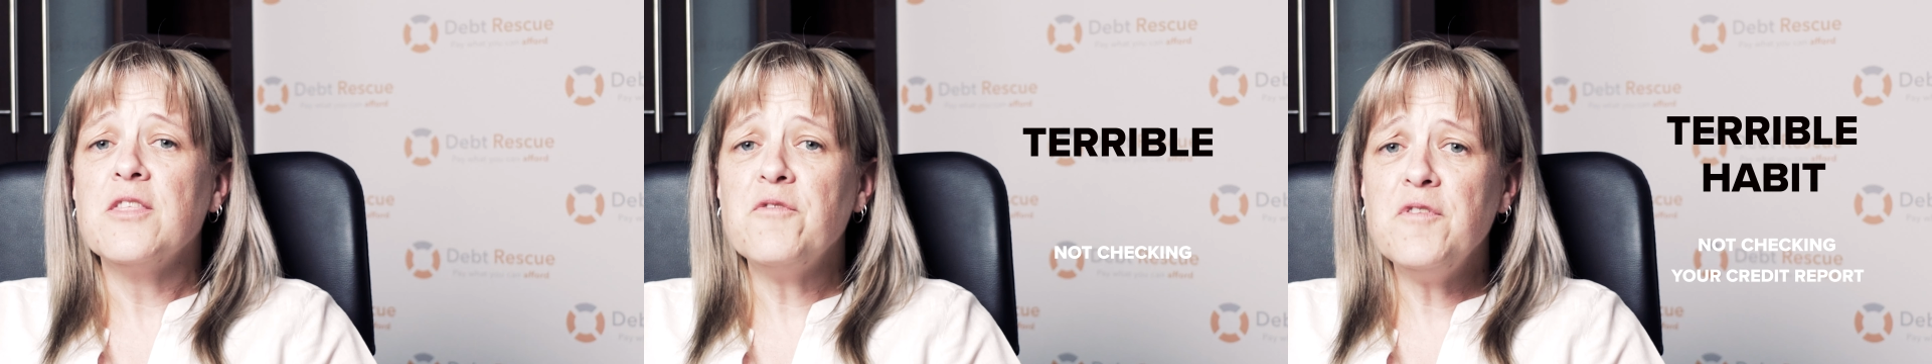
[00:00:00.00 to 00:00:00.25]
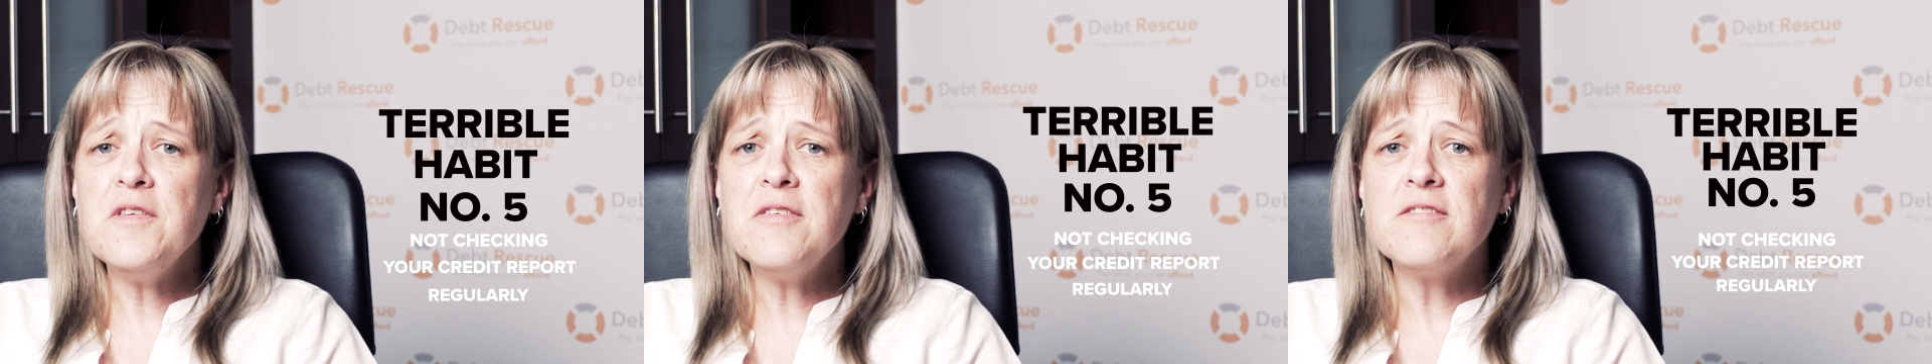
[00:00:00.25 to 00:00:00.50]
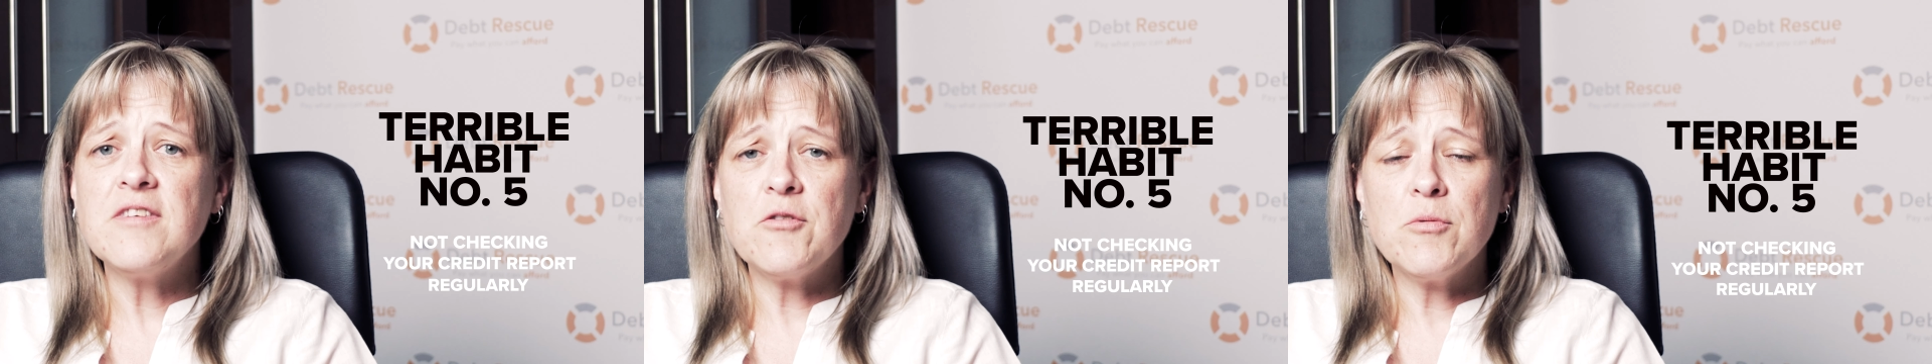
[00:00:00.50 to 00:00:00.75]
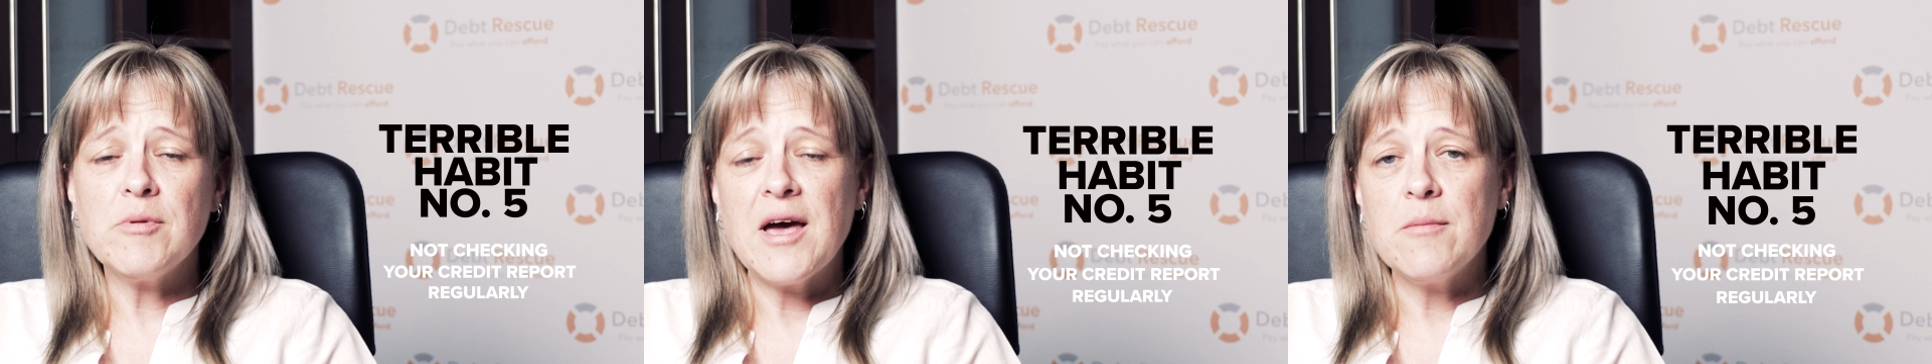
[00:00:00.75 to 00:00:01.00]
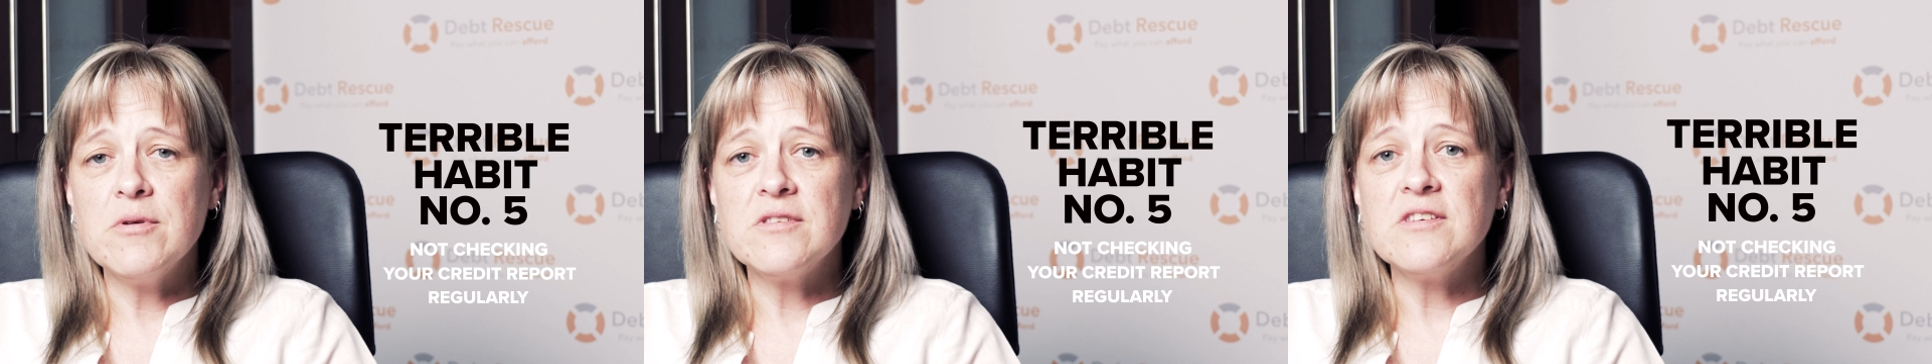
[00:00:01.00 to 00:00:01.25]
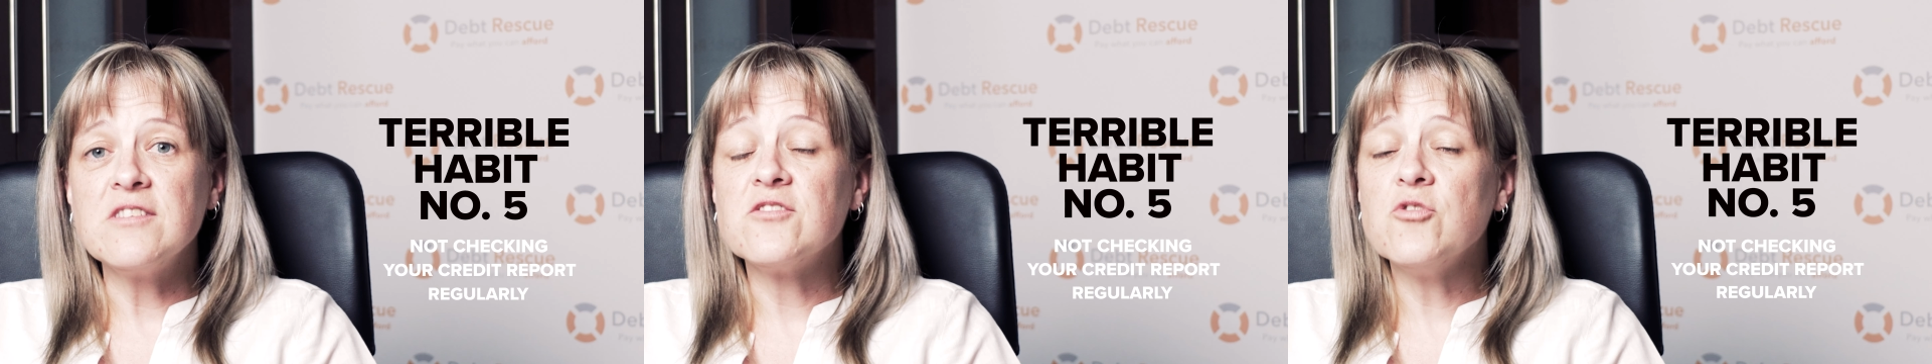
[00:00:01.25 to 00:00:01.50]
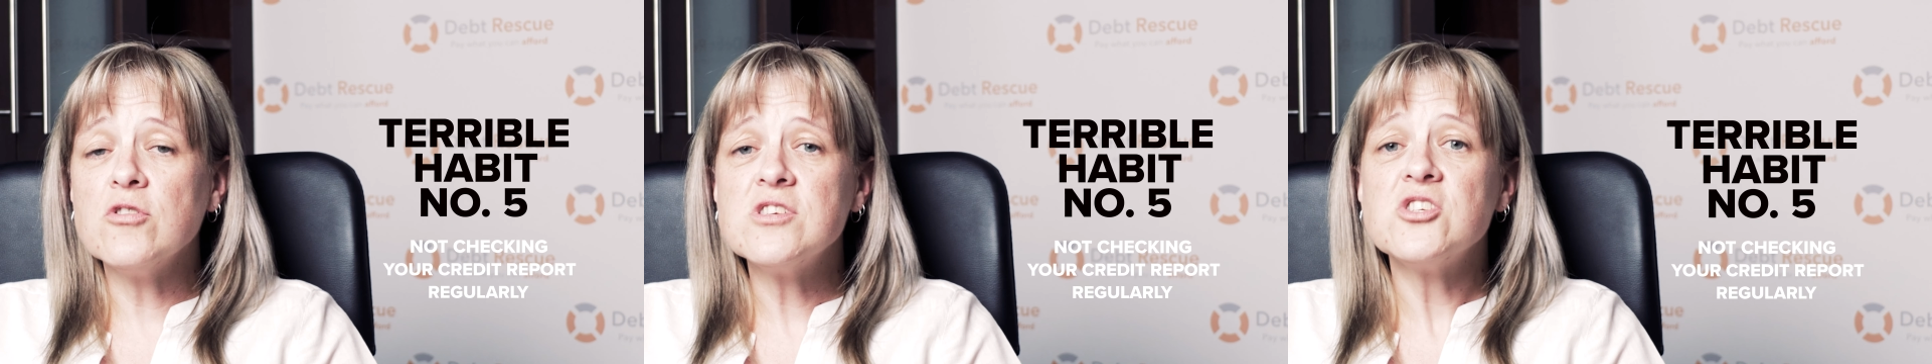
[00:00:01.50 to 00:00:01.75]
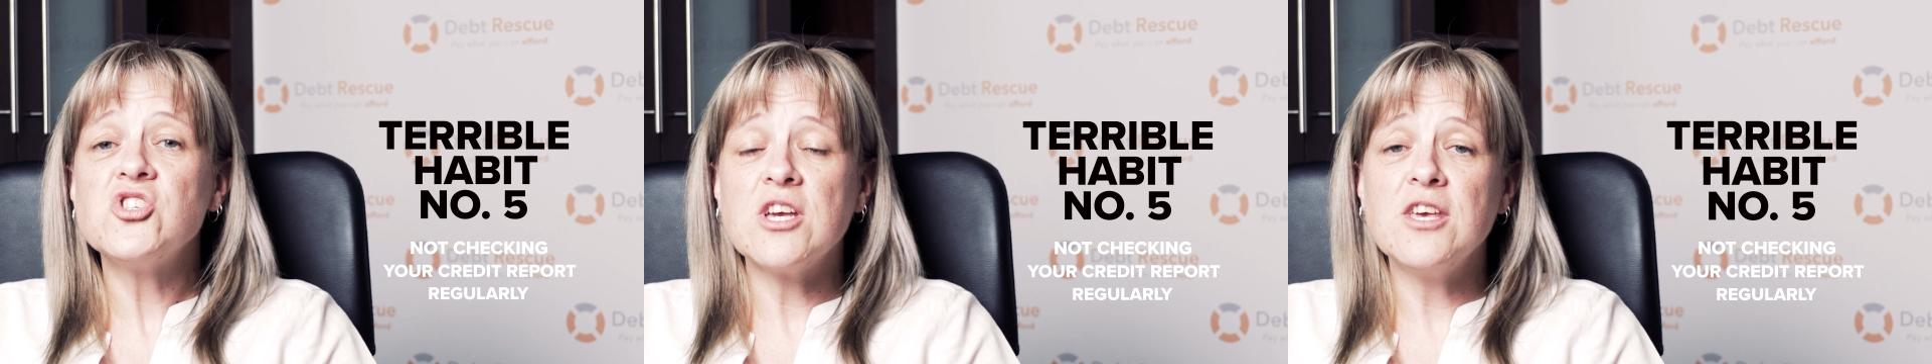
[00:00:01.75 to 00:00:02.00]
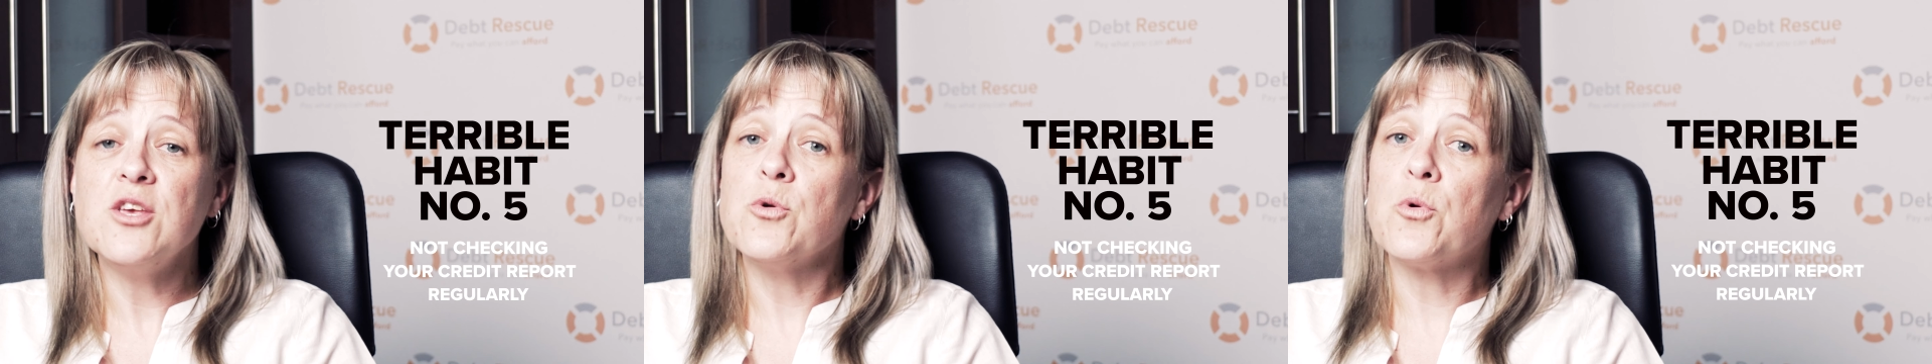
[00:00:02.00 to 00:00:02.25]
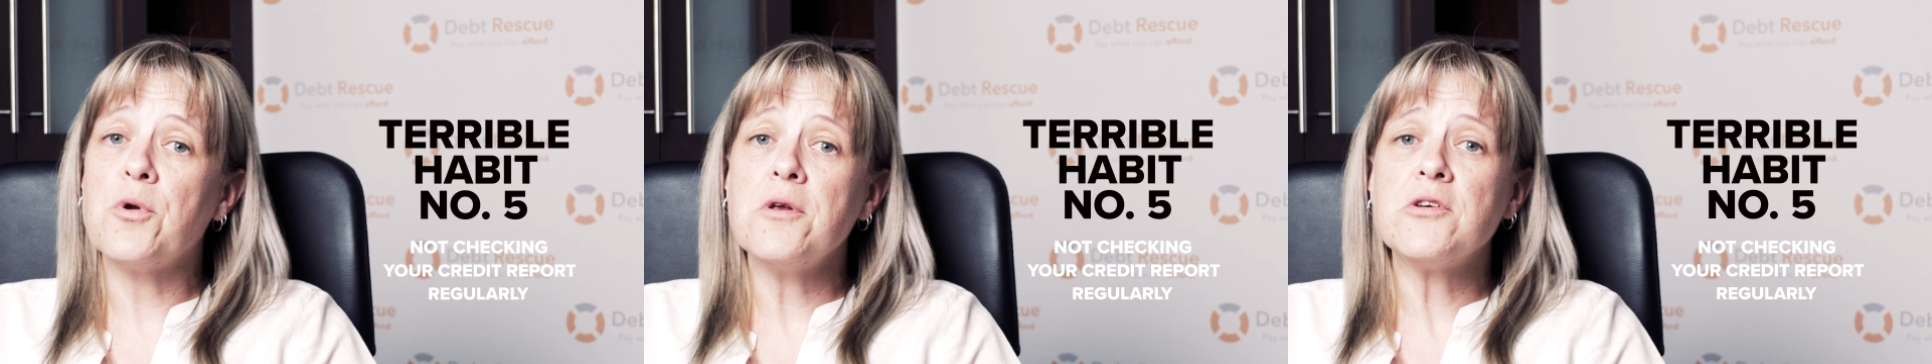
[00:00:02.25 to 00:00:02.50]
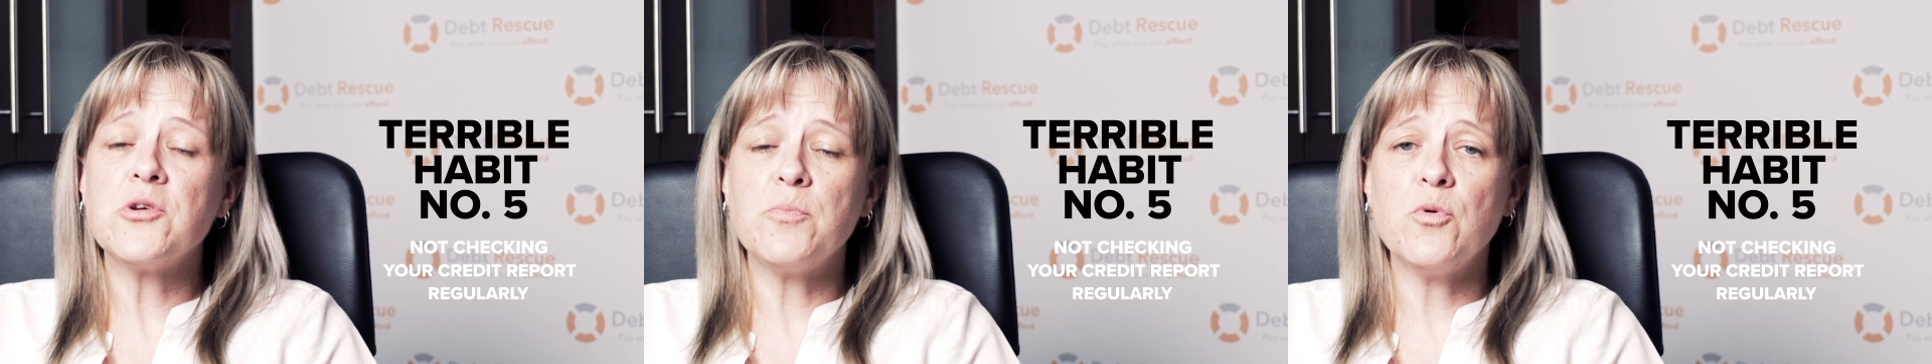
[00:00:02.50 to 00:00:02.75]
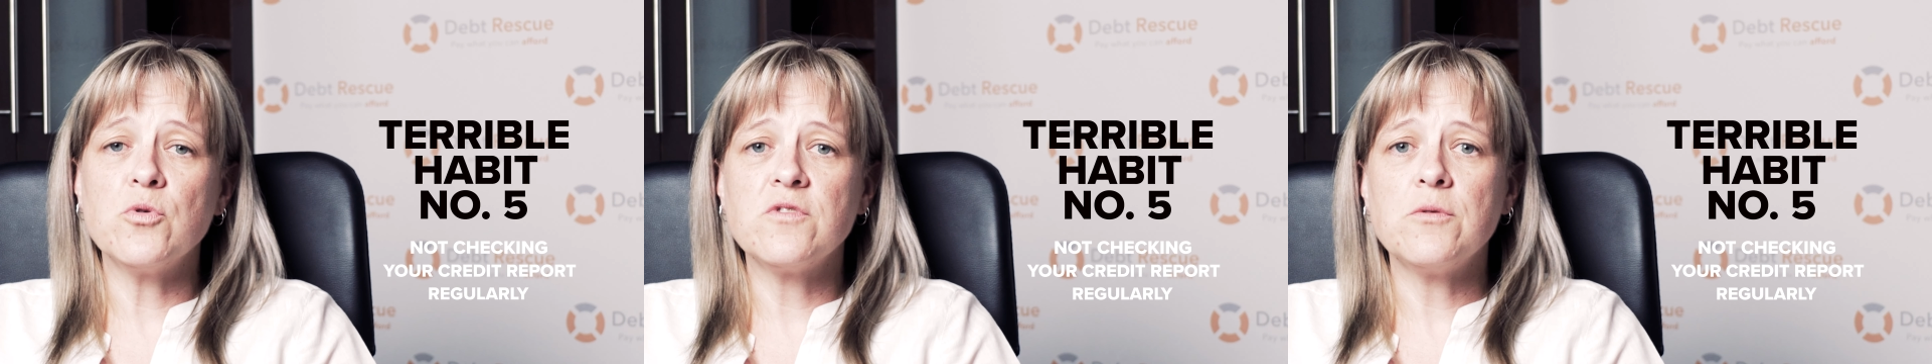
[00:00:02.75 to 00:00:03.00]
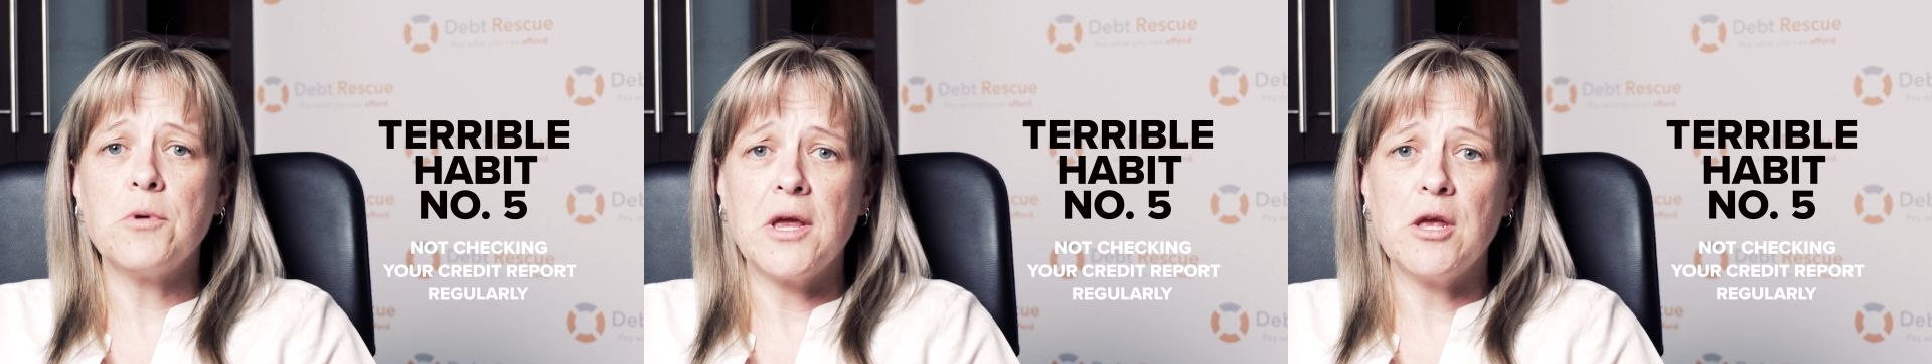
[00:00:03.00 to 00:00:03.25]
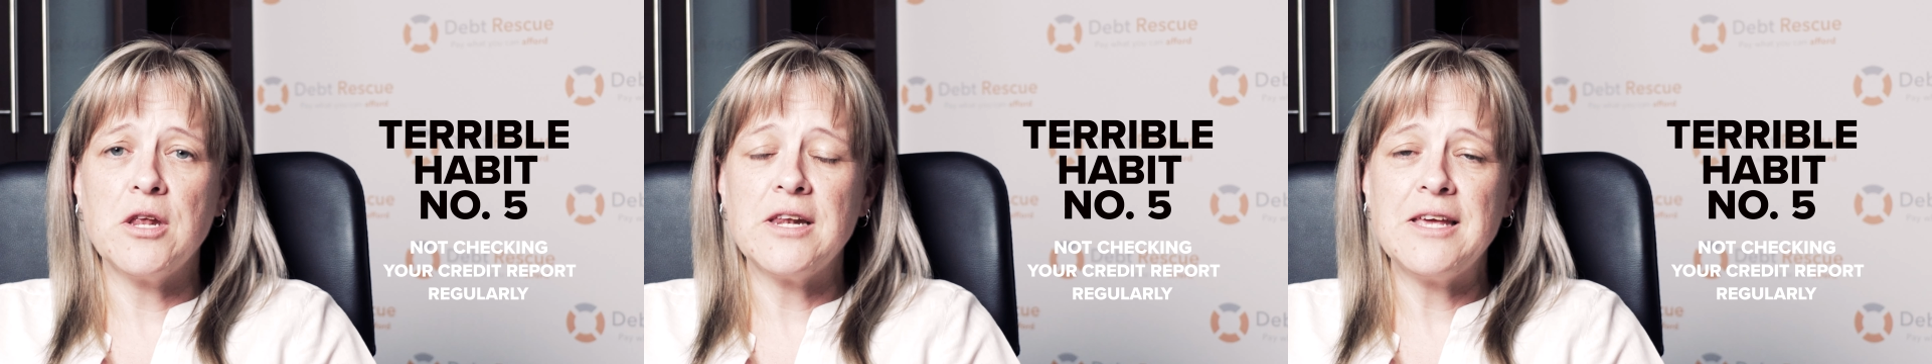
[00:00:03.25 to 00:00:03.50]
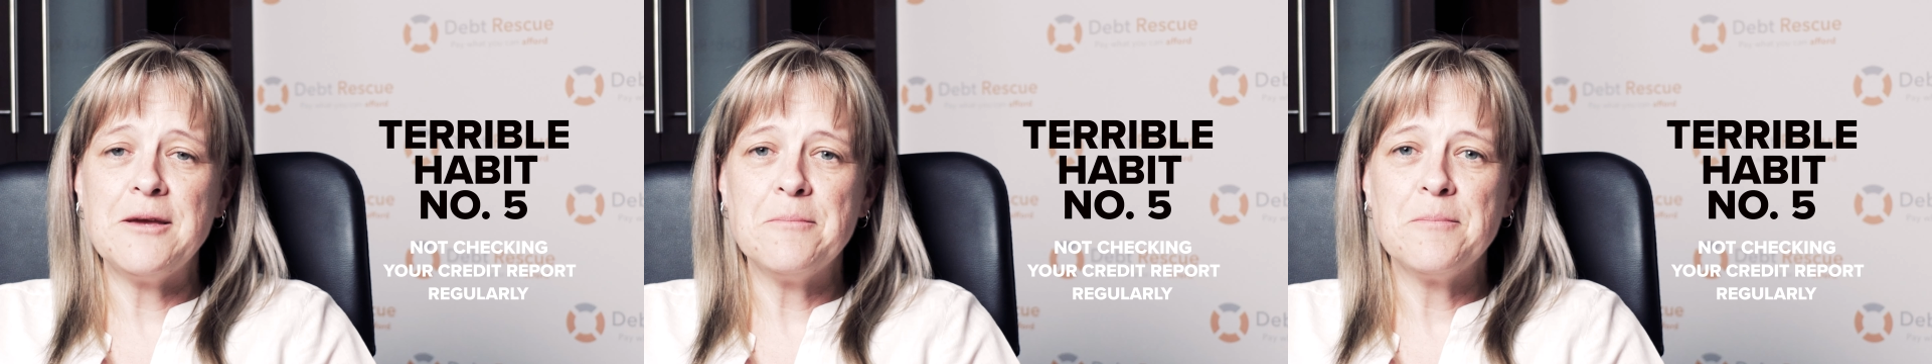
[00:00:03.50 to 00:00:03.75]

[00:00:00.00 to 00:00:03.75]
The fifth terrible habit is not checking your credit report regularly.